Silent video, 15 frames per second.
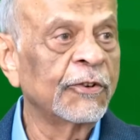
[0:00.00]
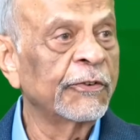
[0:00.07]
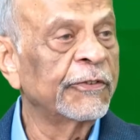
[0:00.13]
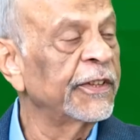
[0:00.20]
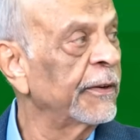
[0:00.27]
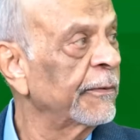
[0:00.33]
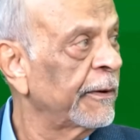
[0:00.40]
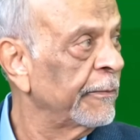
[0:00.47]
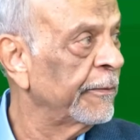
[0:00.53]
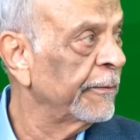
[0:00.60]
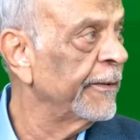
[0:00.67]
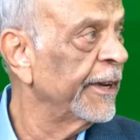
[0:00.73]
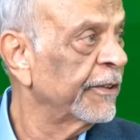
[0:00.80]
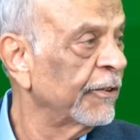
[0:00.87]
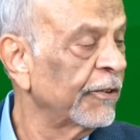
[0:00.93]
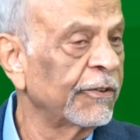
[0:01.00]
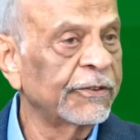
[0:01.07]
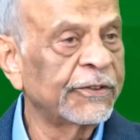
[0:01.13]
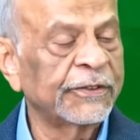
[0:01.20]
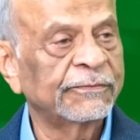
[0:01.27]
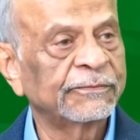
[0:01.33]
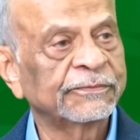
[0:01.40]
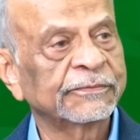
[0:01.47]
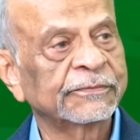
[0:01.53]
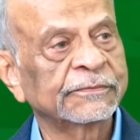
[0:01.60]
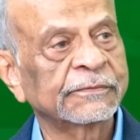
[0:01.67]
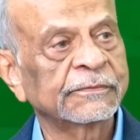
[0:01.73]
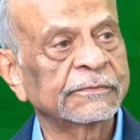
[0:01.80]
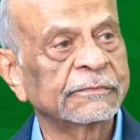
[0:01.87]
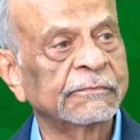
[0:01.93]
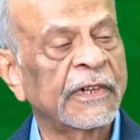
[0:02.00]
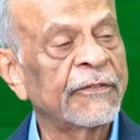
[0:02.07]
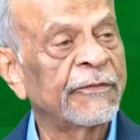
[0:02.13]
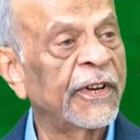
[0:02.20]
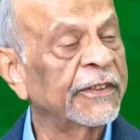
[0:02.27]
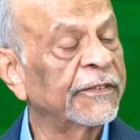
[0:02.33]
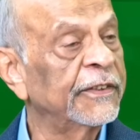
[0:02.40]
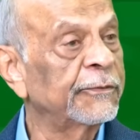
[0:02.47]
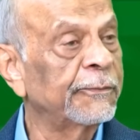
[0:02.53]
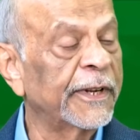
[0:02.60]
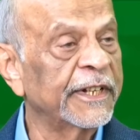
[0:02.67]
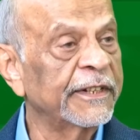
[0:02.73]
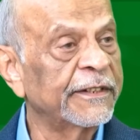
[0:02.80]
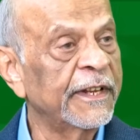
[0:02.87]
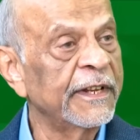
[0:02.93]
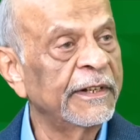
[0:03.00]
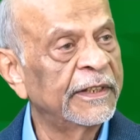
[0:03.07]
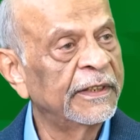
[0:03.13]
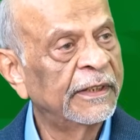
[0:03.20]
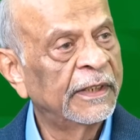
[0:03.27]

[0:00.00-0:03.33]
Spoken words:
know whether I'm coming back or not. My father is buried there.